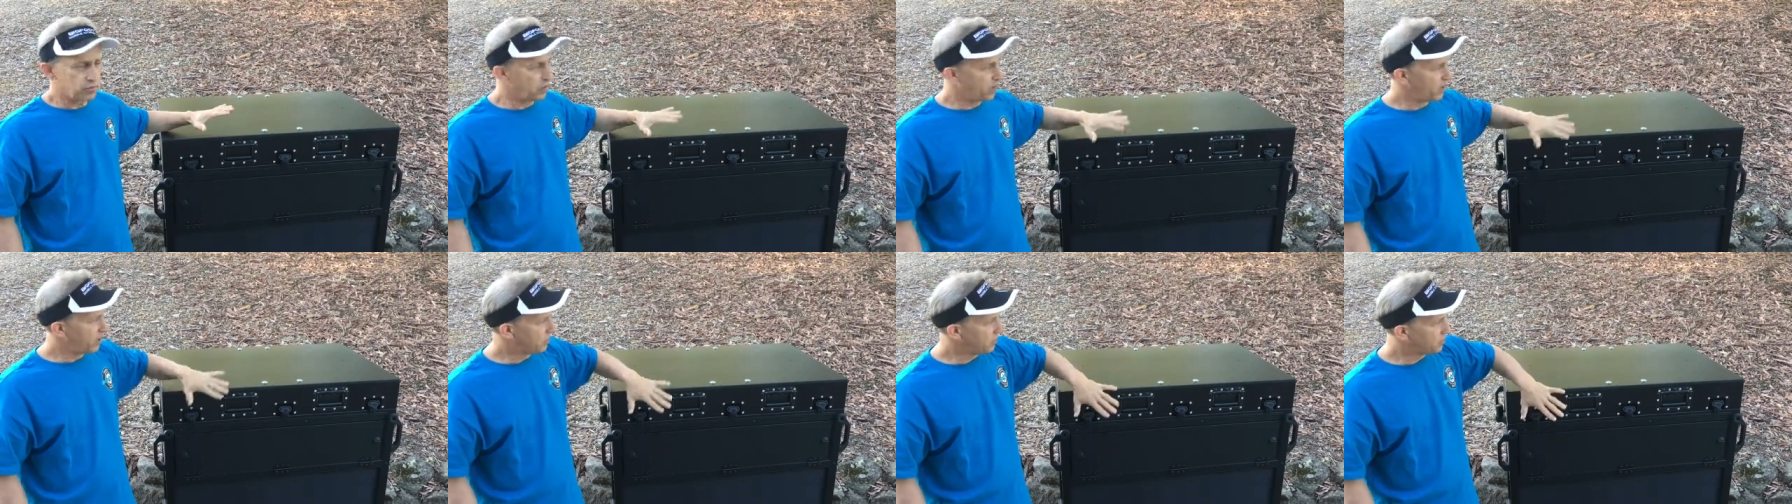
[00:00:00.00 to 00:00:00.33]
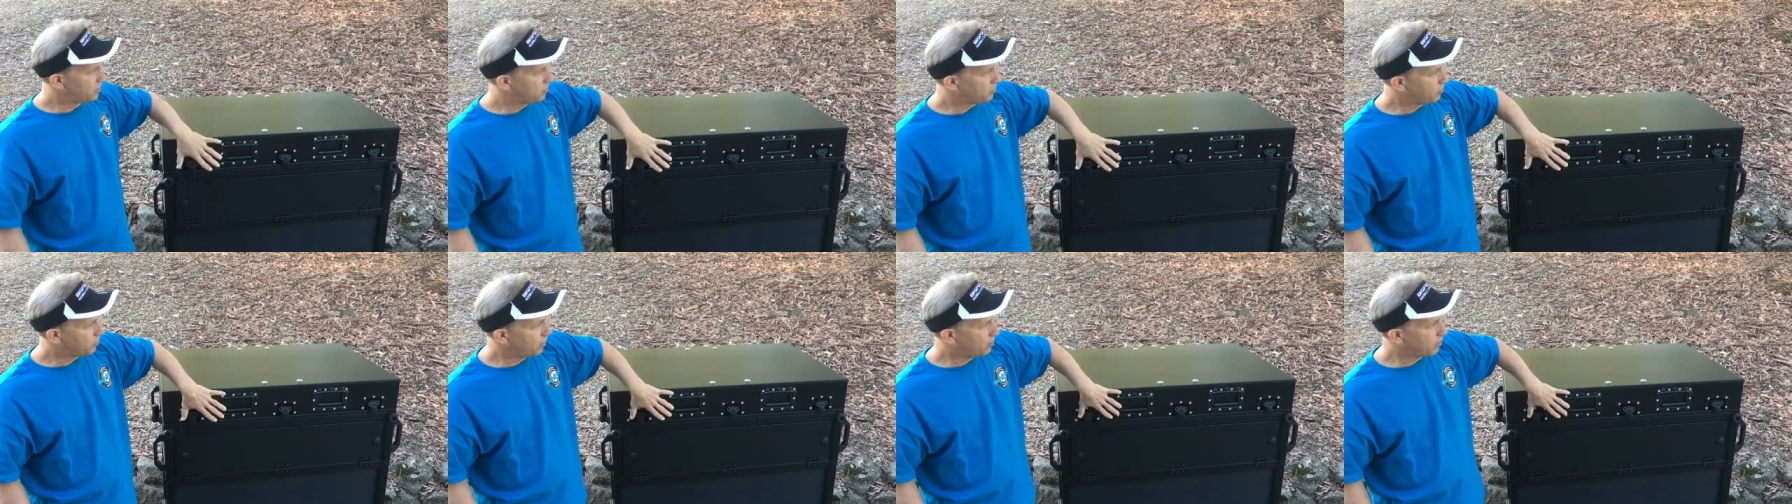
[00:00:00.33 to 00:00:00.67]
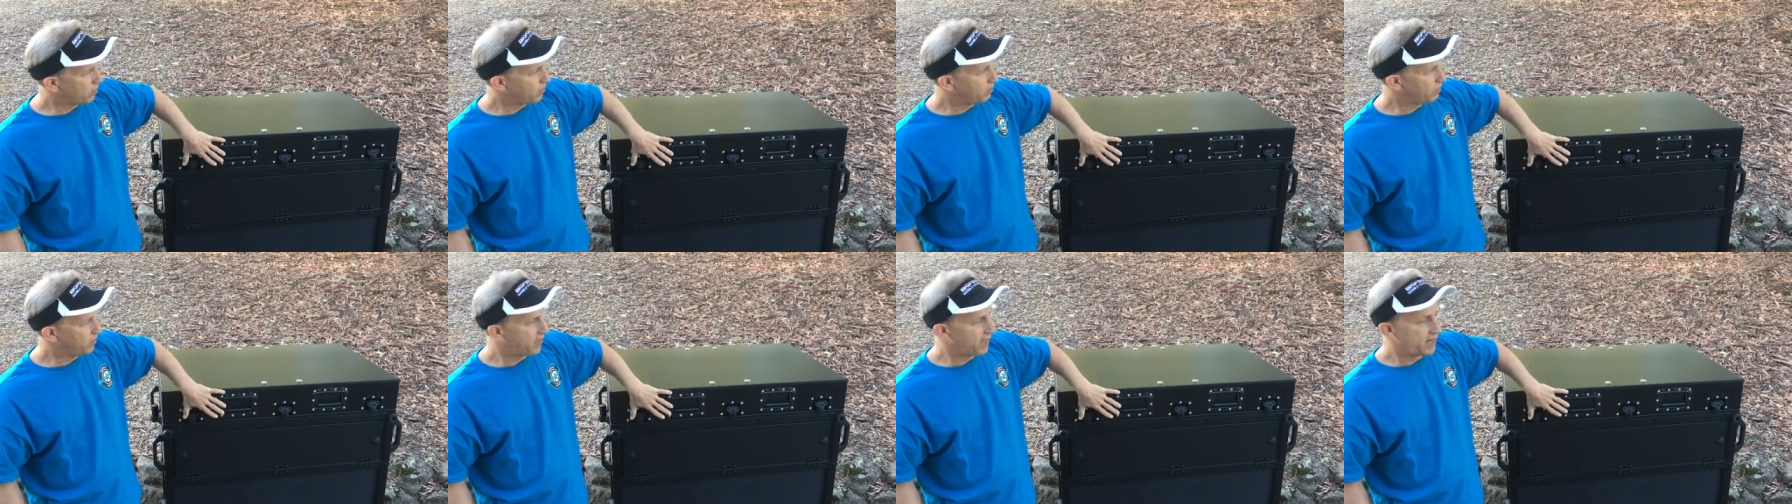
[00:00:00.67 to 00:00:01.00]
well as
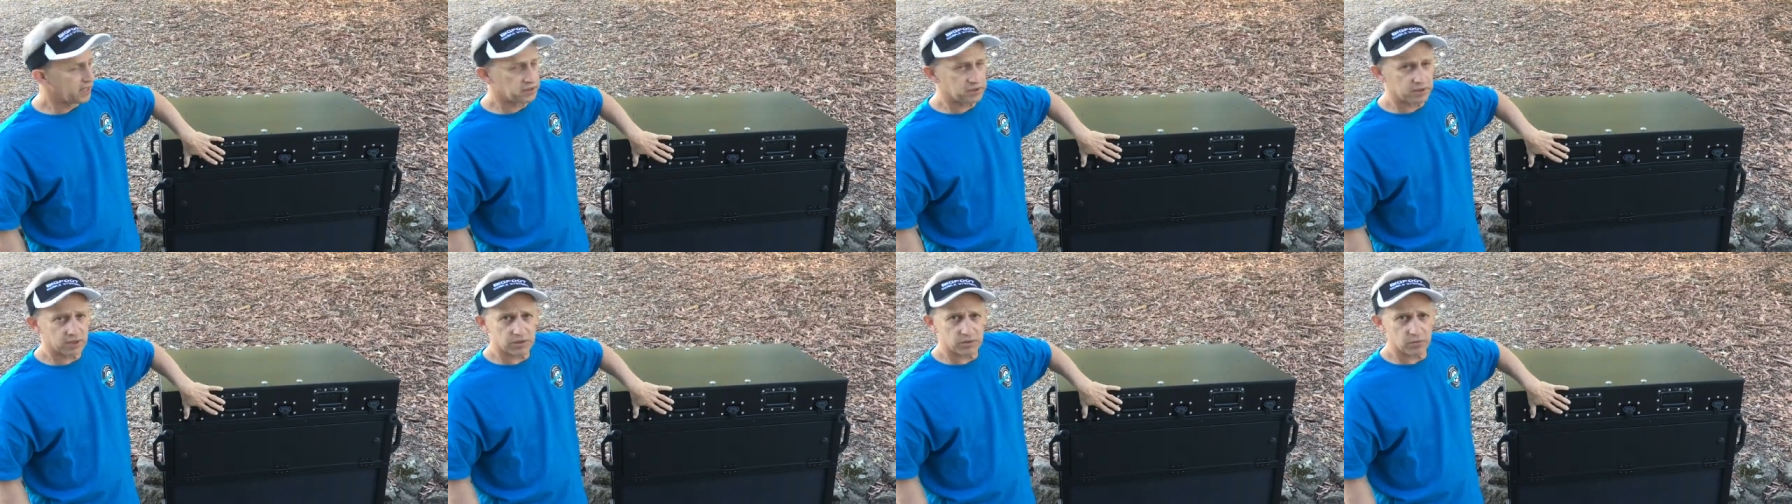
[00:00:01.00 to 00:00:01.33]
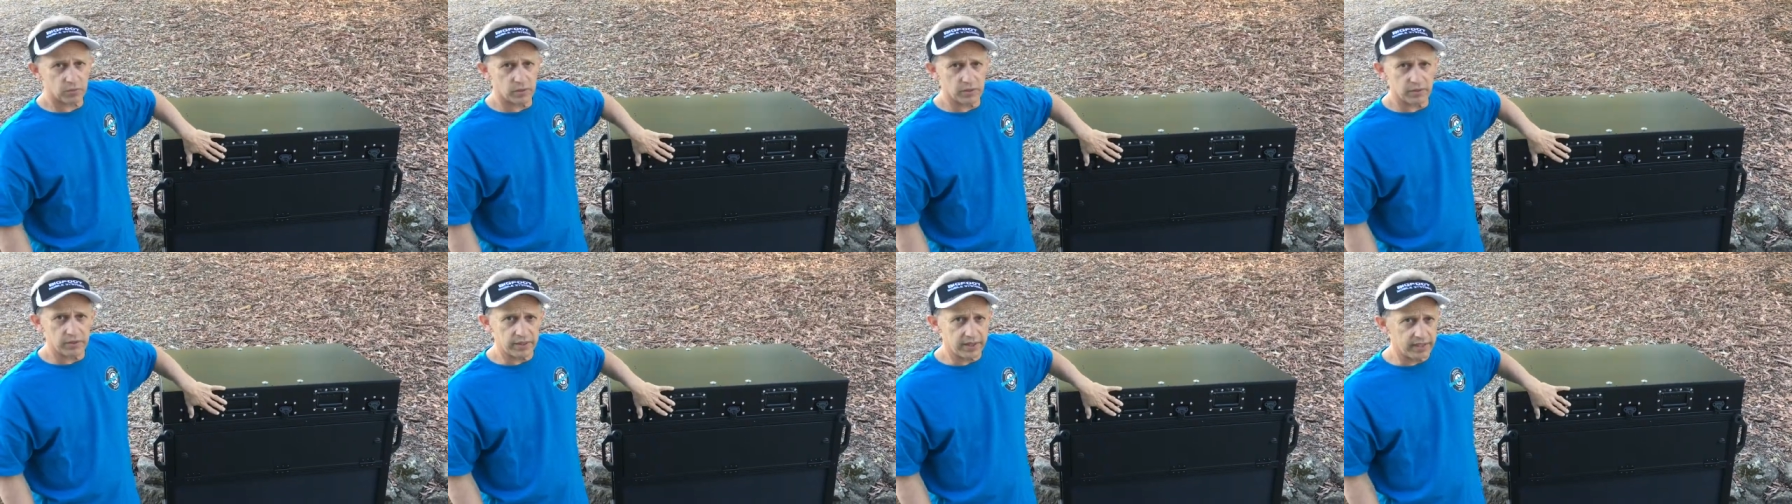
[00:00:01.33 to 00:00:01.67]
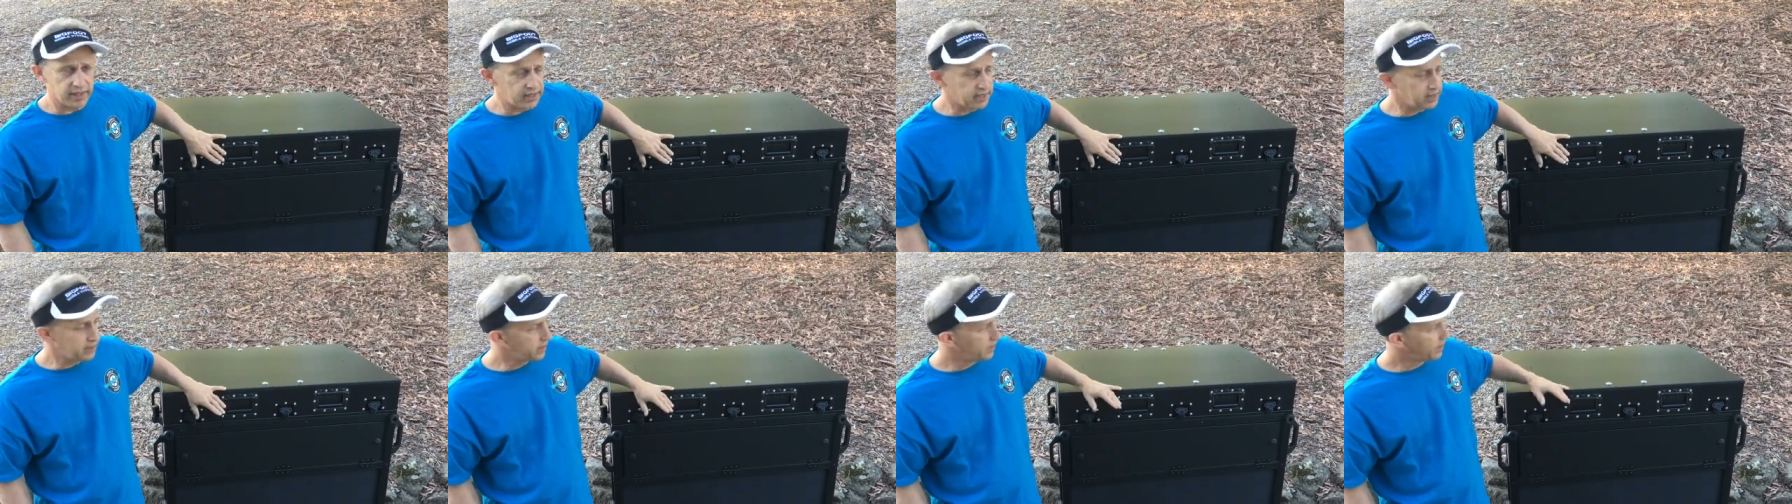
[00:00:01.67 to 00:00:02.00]
stronger plastics where
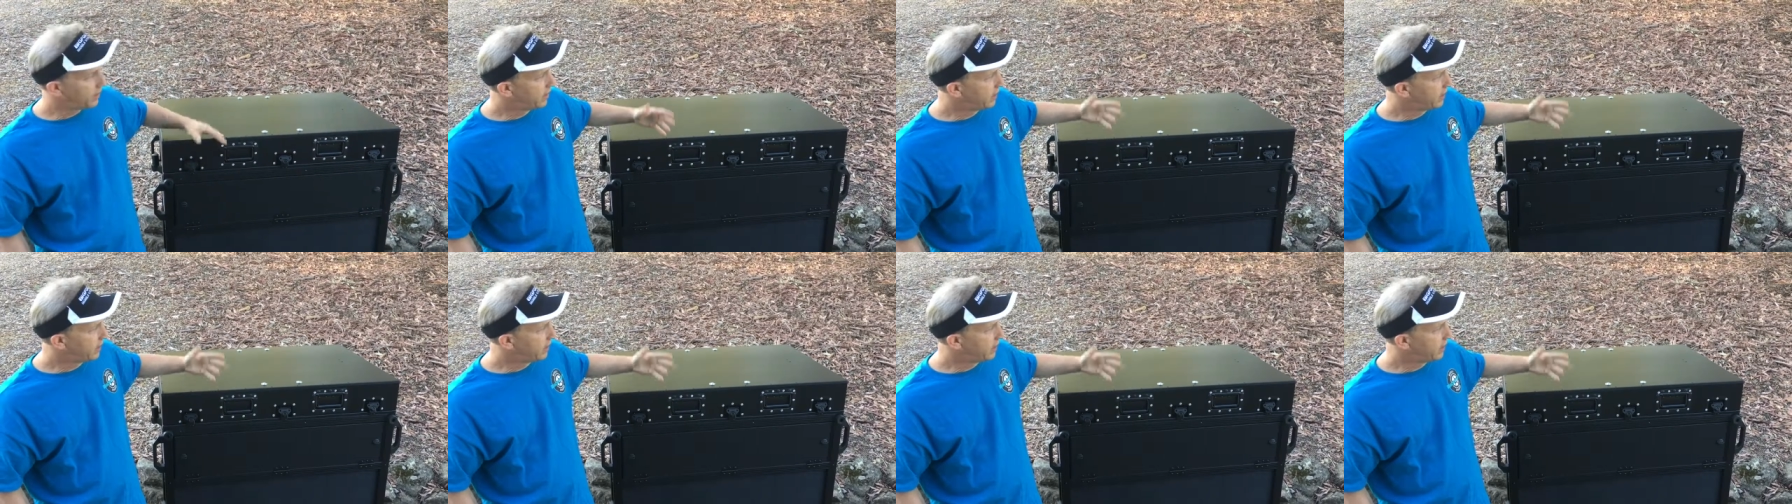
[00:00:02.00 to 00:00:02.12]
needed.